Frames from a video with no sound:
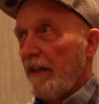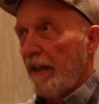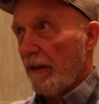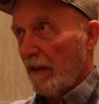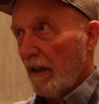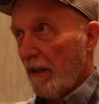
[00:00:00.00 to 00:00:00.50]

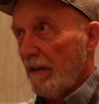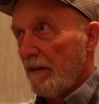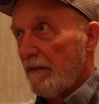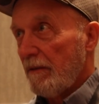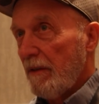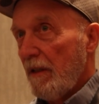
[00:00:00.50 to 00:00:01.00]
together,
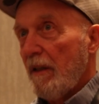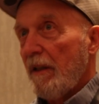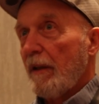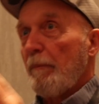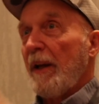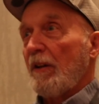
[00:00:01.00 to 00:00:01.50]

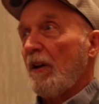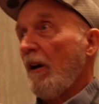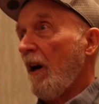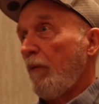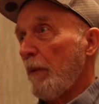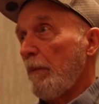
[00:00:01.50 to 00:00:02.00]
the better
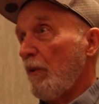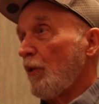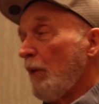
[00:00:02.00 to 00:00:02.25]
off we be.